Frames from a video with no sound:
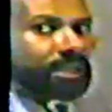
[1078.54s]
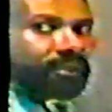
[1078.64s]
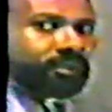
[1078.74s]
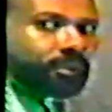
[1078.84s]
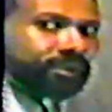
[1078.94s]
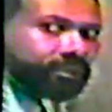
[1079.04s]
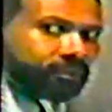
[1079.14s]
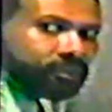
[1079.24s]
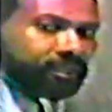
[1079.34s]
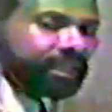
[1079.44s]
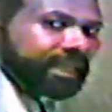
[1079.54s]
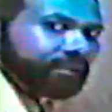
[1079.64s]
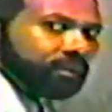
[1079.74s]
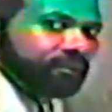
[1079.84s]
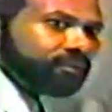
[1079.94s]
if you want to do the
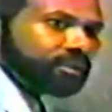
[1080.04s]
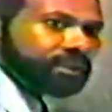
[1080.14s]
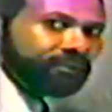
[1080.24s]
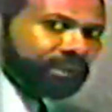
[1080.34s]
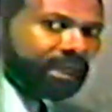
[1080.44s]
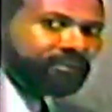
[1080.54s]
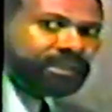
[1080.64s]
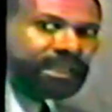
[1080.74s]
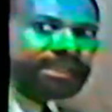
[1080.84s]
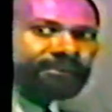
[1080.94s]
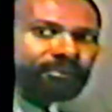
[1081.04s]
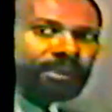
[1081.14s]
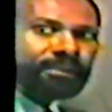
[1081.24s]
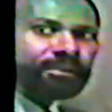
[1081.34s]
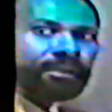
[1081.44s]
negative one first, if you have a negative
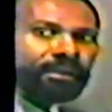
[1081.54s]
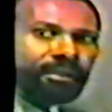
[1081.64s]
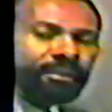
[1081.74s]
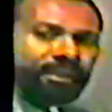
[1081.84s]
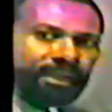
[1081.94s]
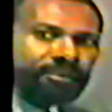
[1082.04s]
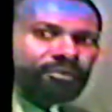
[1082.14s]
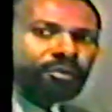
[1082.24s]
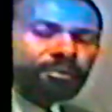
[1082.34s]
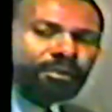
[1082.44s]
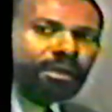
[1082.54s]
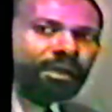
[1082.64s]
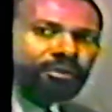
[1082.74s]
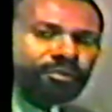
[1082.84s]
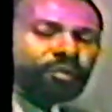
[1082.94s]
one, then
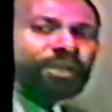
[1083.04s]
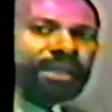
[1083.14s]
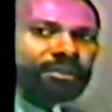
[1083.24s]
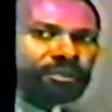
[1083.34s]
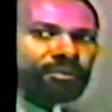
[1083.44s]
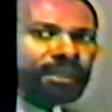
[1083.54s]
you can do